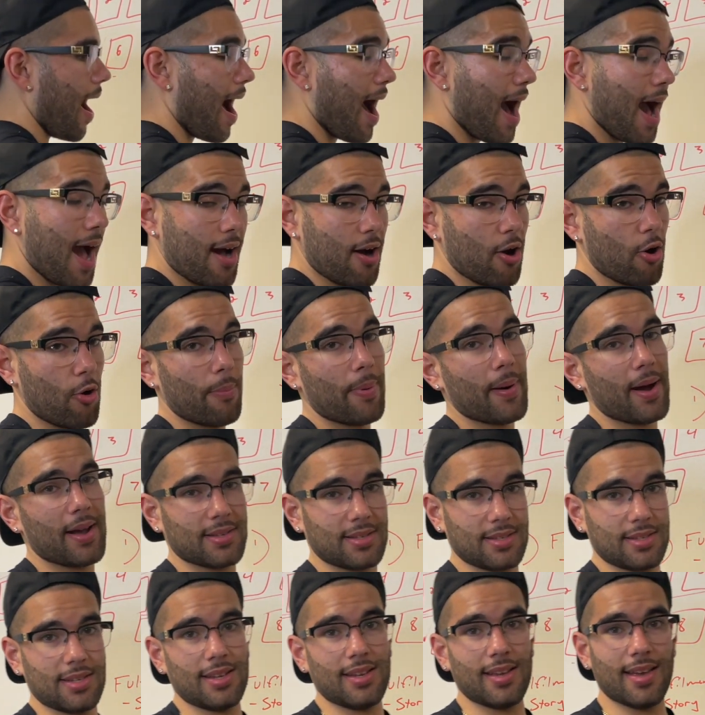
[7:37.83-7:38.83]
I hope I
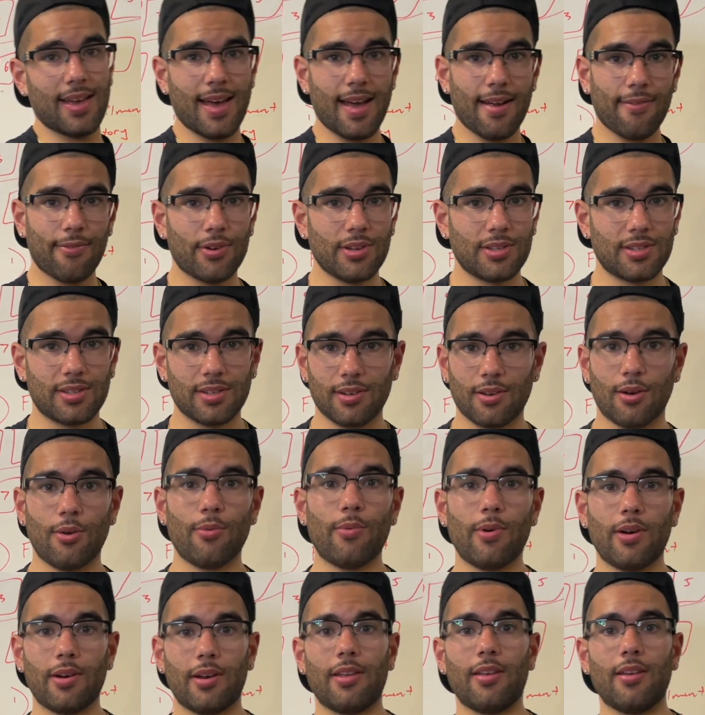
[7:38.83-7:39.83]
see every single
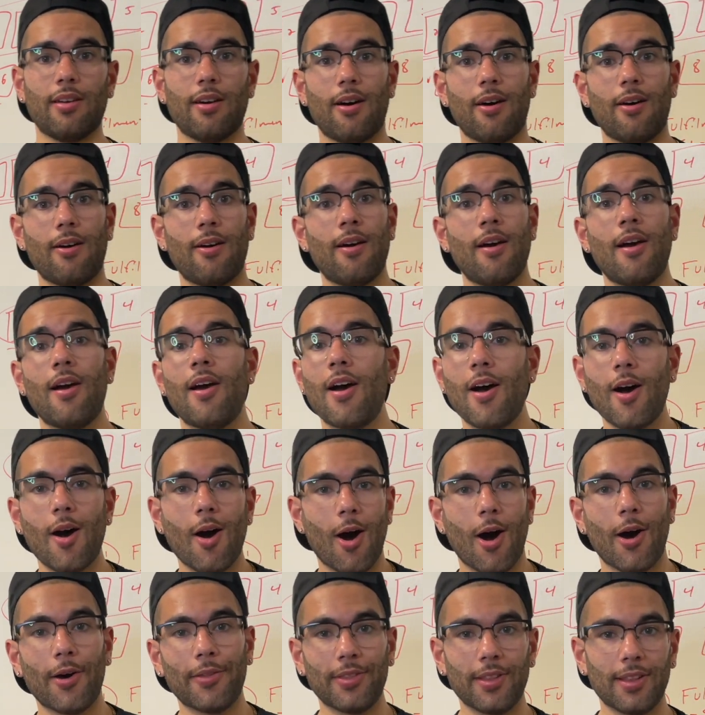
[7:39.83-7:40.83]
one of y'all
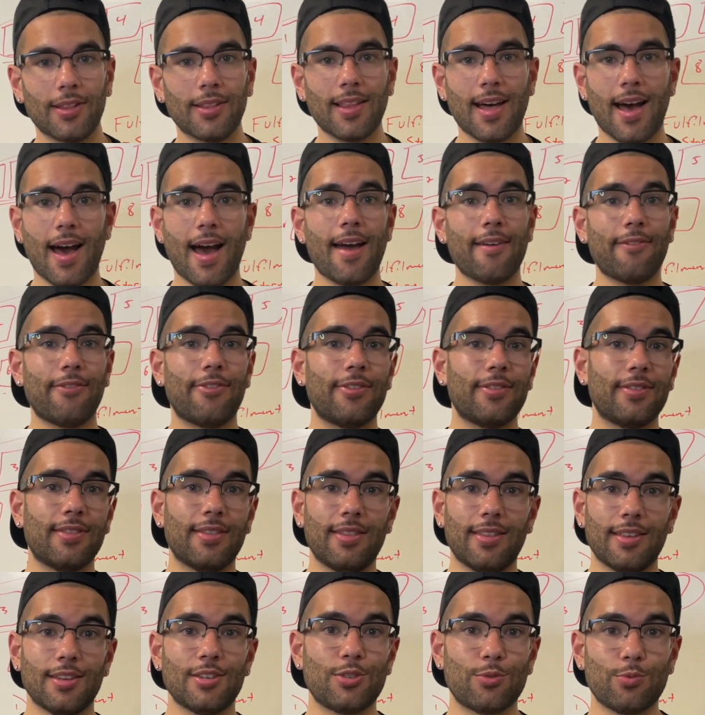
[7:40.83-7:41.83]
on the live
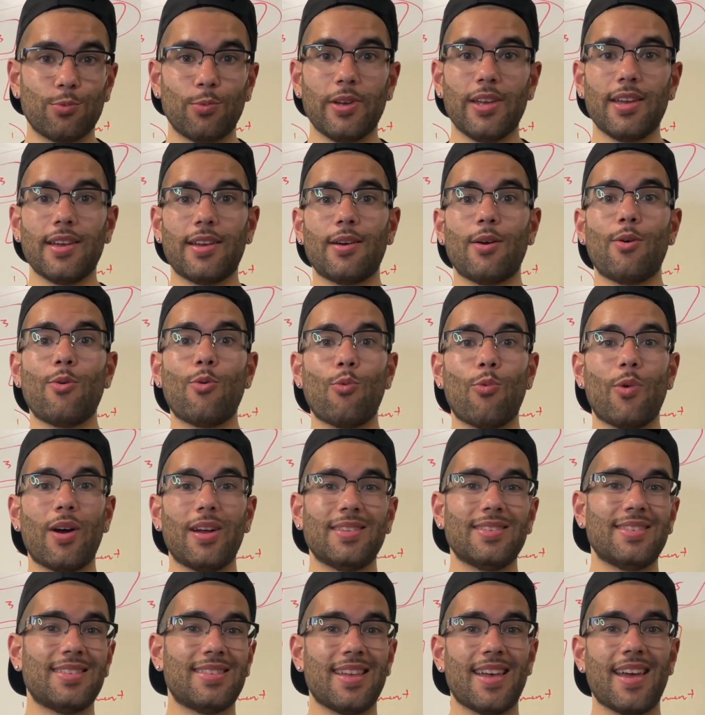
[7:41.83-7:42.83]
this week,
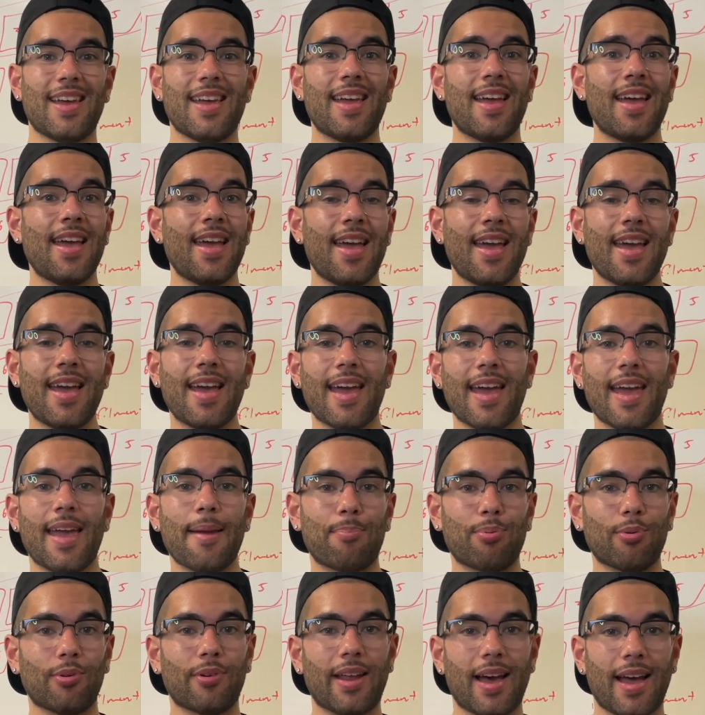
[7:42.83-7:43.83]
Wednesday,
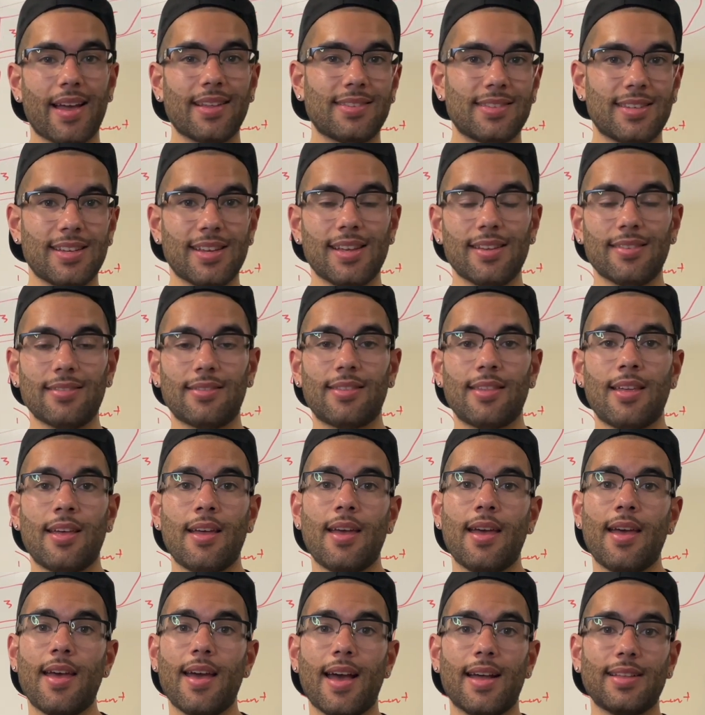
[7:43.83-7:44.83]
April 19th
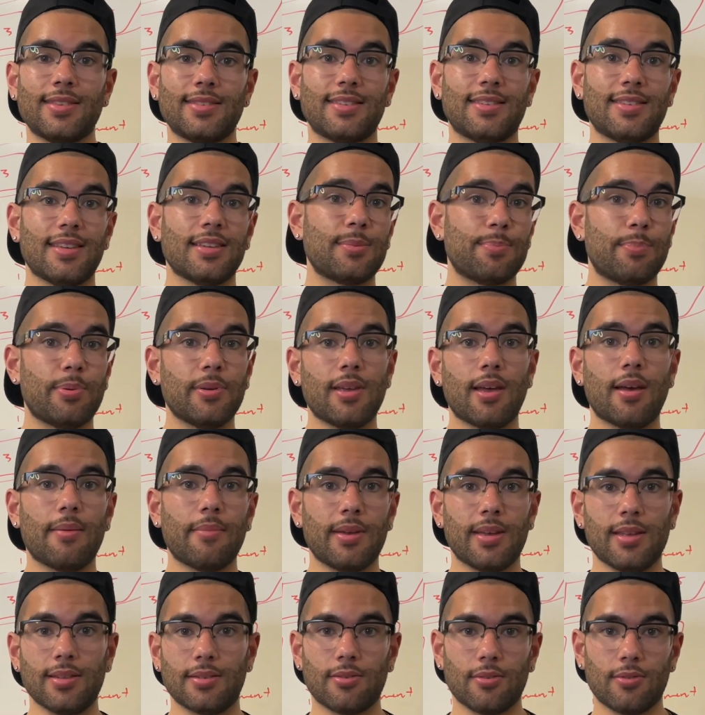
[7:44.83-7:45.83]
at 6 p.m.
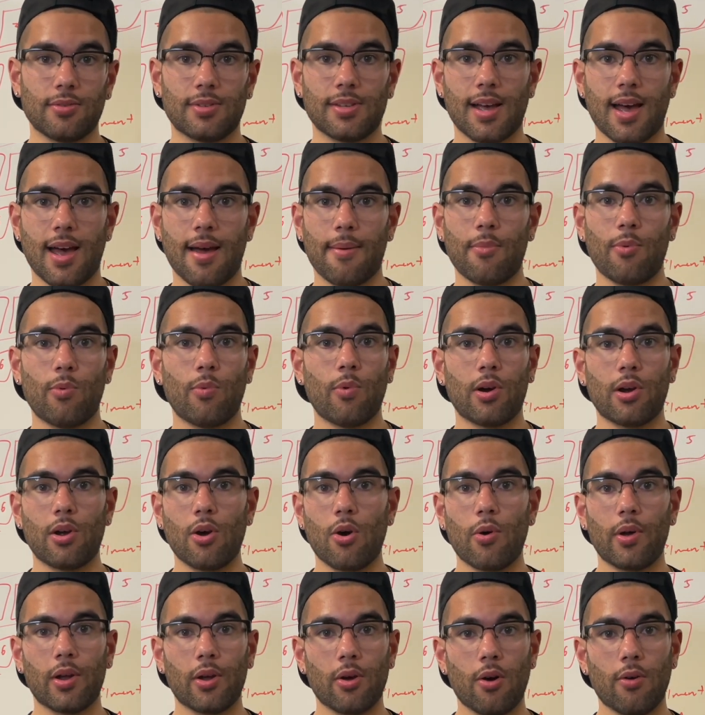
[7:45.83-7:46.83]
Eastern time. We're
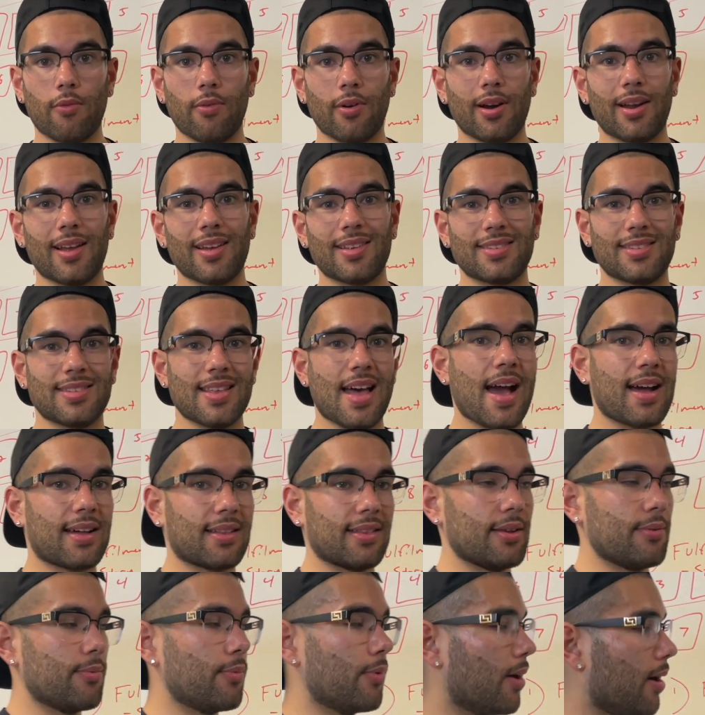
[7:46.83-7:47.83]
going over
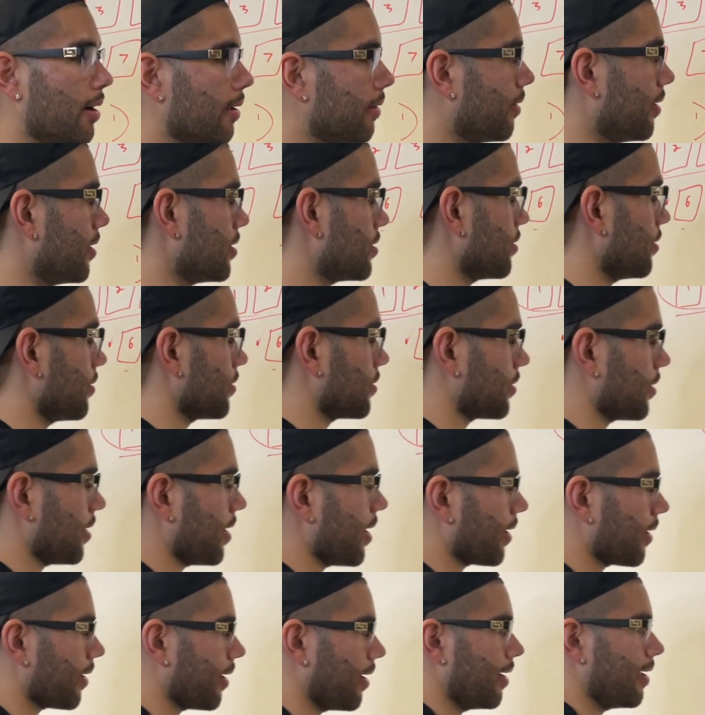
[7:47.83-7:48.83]
exactly what this looks
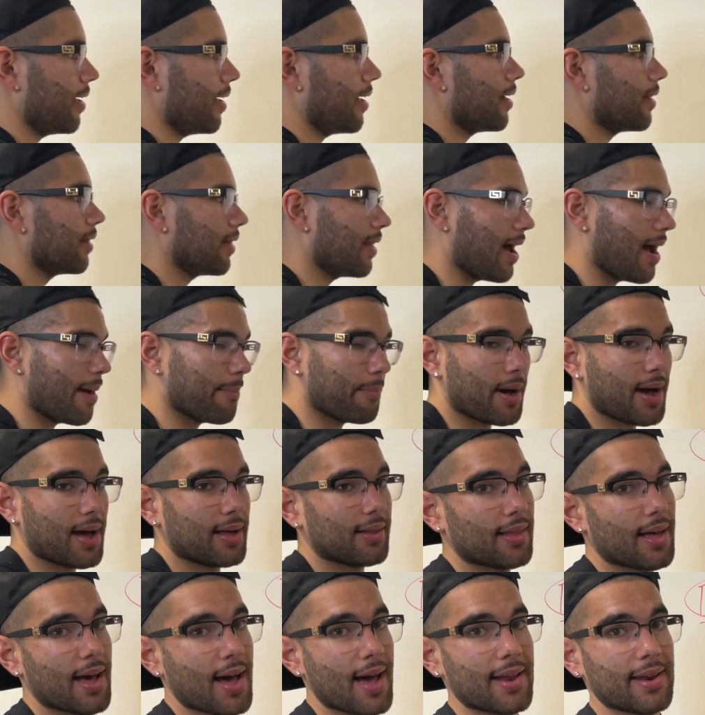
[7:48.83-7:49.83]
like line by
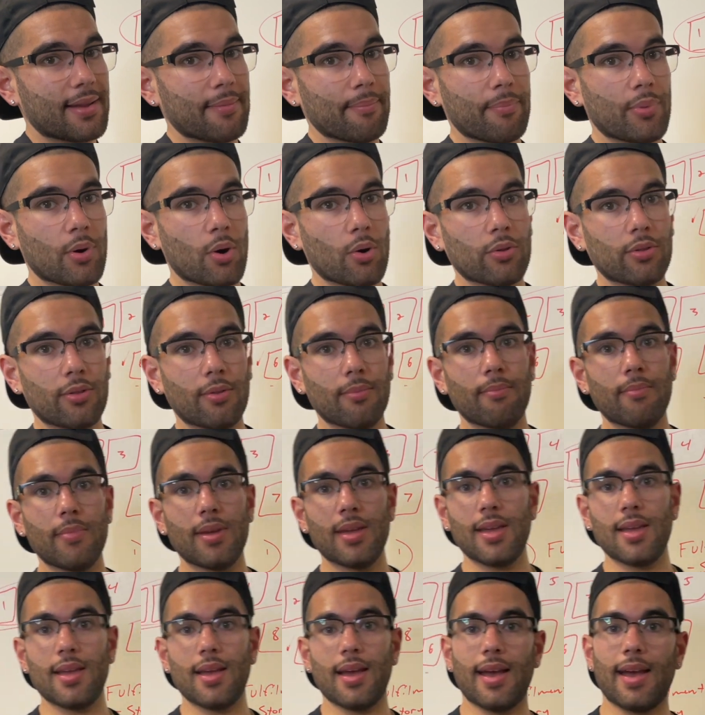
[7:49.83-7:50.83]
line in both
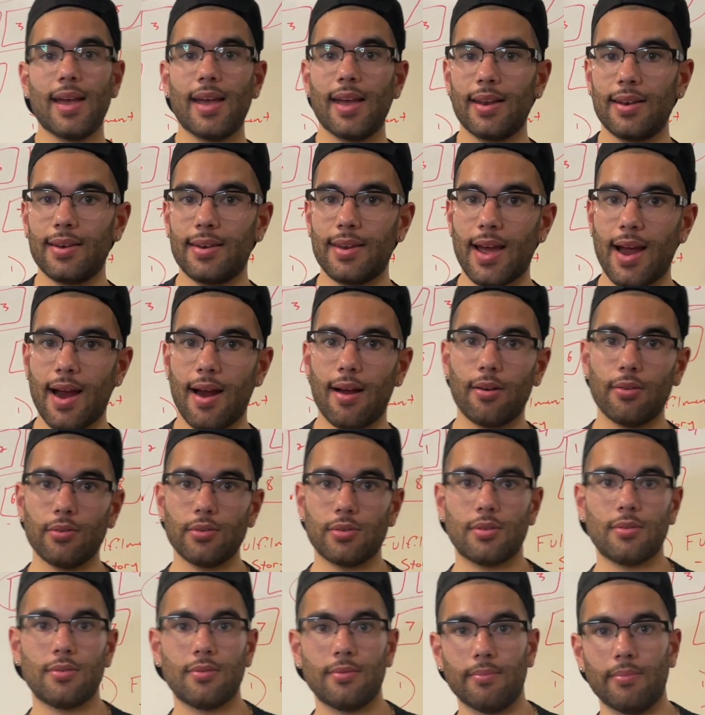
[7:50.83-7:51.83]
me and
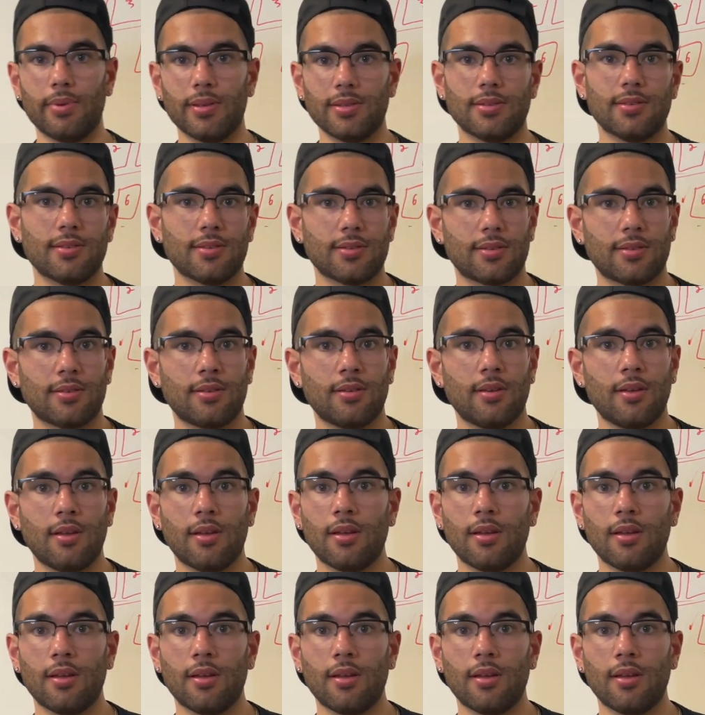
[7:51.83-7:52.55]
Daryl's business.